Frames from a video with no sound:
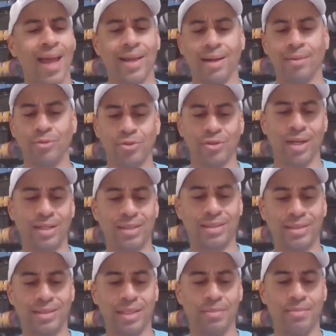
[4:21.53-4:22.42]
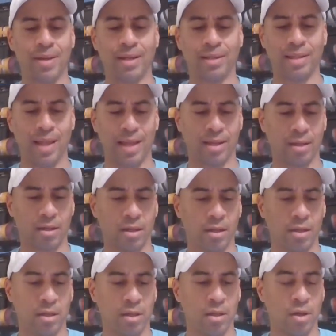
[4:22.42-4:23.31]
And I'm trying to see, man, like,
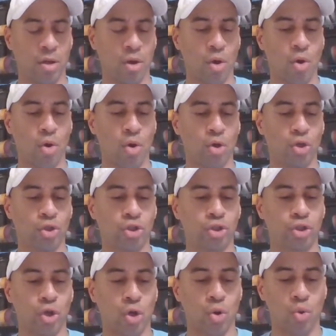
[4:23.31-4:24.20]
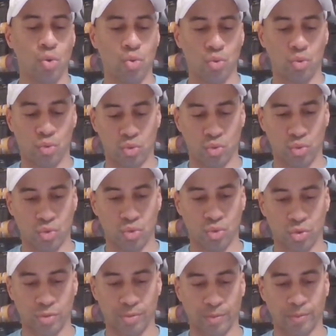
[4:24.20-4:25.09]
so,
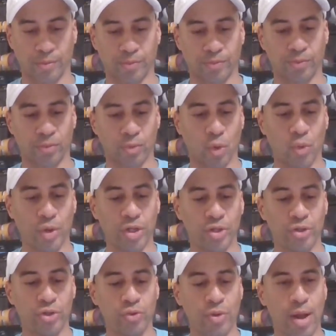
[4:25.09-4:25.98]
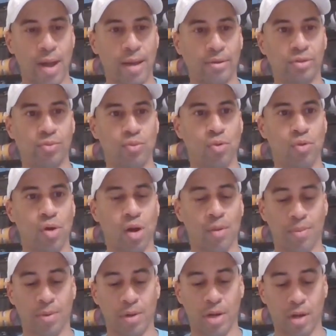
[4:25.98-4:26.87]
we do have some more
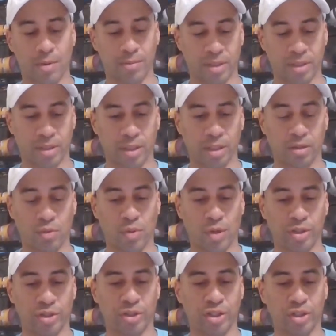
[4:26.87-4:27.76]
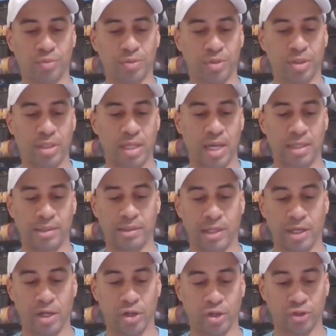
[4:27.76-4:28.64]
up-and-coming silhouettes just besides
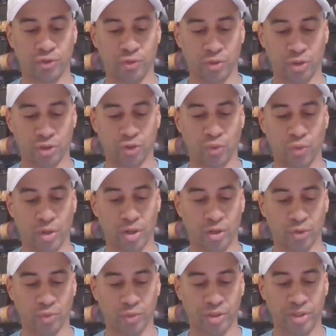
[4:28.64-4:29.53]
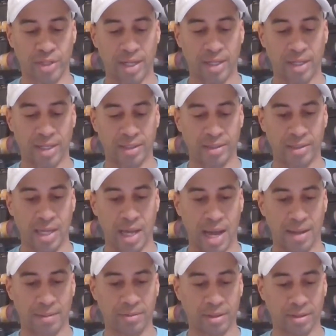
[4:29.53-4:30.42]
the Air Jordan 12s, which that is the
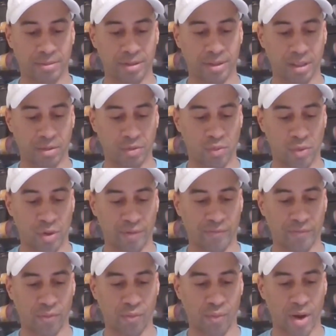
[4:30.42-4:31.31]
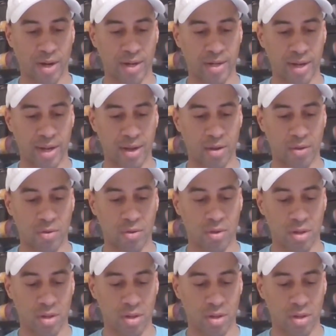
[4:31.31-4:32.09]
hyped-up silhouette for right now.